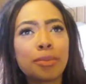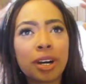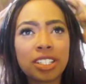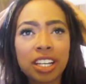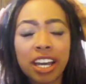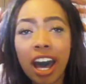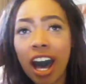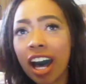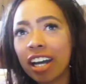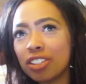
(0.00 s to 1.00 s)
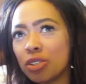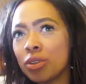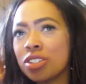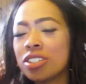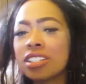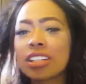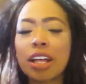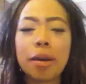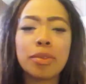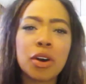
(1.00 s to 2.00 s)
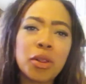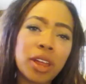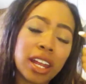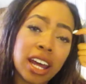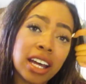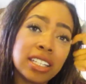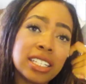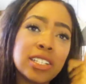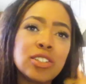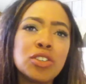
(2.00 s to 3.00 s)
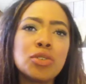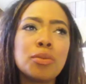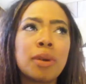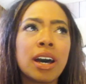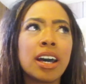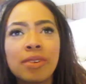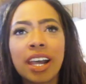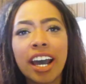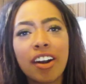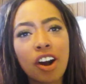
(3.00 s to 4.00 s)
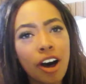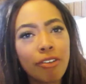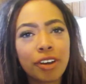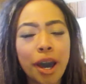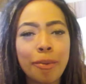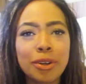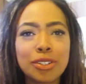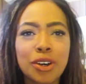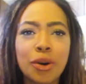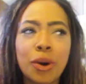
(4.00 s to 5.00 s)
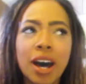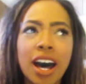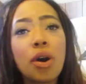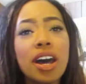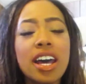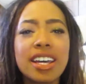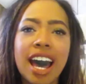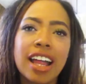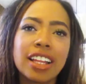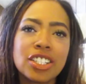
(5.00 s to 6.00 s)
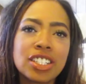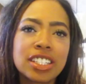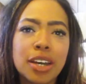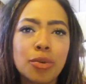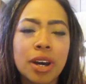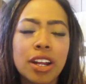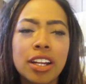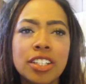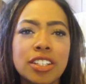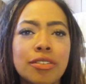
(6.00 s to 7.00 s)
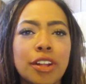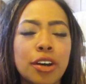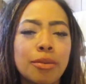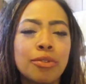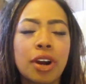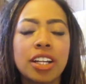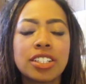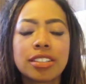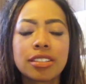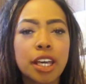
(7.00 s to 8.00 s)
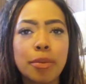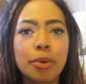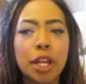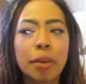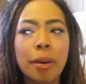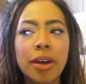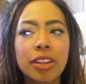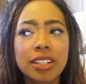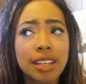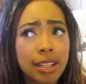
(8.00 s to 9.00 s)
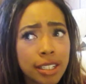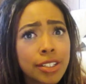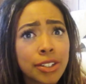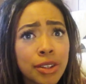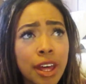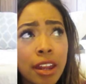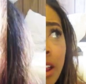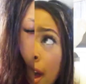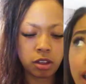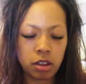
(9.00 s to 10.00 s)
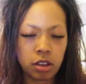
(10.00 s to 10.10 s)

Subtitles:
watching. I do want to disclaim though that I did do my hair off camera, so yeah, let's just get right on into the video before I just keep running my mouth, because I tend to do that a lot.